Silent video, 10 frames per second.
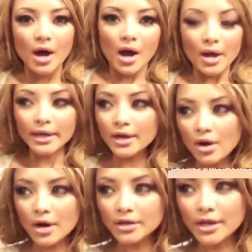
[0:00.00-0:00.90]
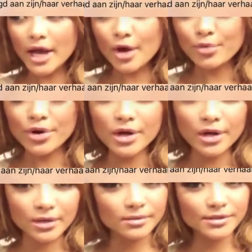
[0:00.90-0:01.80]
I get on the camera
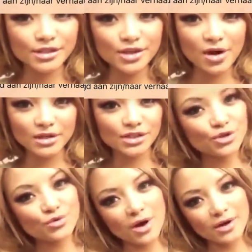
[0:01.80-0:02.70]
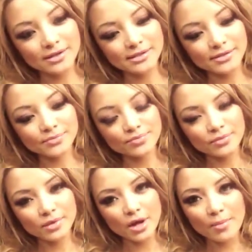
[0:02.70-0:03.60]
to talk to you guys
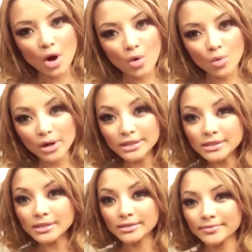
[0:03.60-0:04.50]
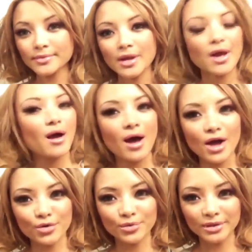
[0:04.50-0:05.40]
about what? I
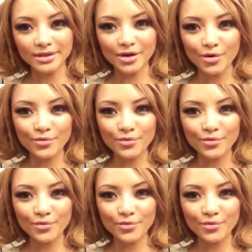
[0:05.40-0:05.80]
don't really know.